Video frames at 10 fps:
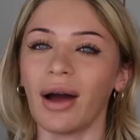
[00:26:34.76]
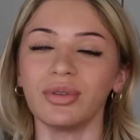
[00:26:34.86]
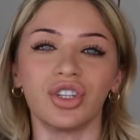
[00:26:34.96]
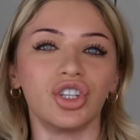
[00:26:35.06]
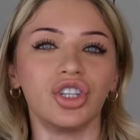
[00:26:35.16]
I
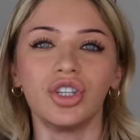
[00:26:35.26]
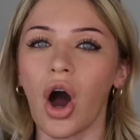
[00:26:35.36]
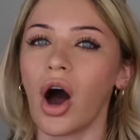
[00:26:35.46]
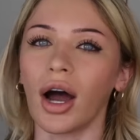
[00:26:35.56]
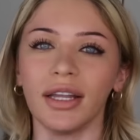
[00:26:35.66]
was
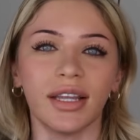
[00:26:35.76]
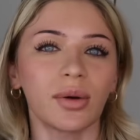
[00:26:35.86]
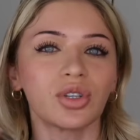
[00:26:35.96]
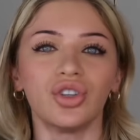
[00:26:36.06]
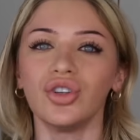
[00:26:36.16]
gone.
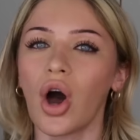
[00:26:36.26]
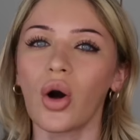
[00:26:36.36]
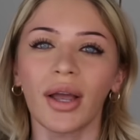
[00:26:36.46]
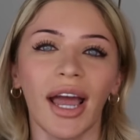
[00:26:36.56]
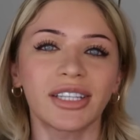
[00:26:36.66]
There was
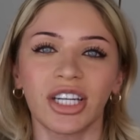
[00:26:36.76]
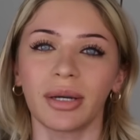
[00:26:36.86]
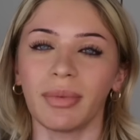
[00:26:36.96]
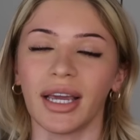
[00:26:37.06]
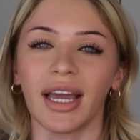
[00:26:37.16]
no
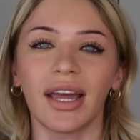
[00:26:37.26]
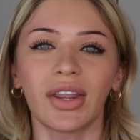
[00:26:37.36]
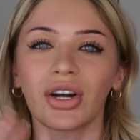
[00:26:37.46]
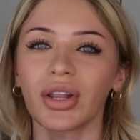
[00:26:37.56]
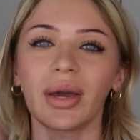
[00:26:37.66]
catching me. And
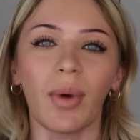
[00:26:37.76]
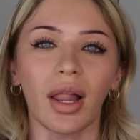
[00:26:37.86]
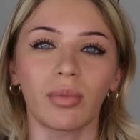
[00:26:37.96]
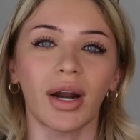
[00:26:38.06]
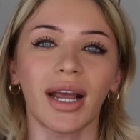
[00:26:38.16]
literally while
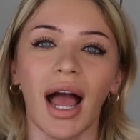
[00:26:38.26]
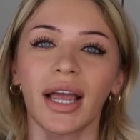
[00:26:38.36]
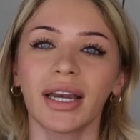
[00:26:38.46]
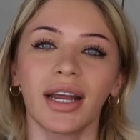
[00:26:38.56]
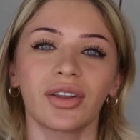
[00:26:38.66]
I'm running, I
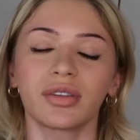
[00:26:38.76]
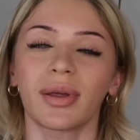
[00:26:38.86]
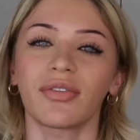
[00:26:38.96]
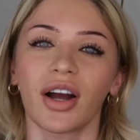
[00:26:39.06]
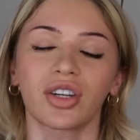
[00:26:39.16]
can hear this
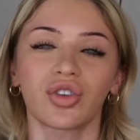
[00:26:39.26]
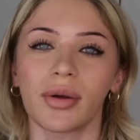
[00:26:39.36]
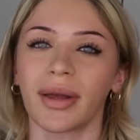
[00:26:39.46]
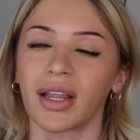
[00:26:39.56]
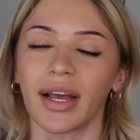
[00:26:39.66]
motherfucker
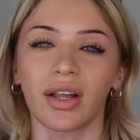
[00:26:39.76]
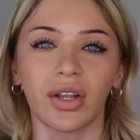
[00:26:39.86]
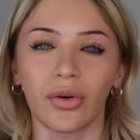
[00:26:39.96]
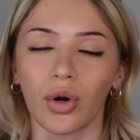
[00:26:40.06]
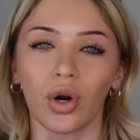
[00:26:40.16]
screaming like a little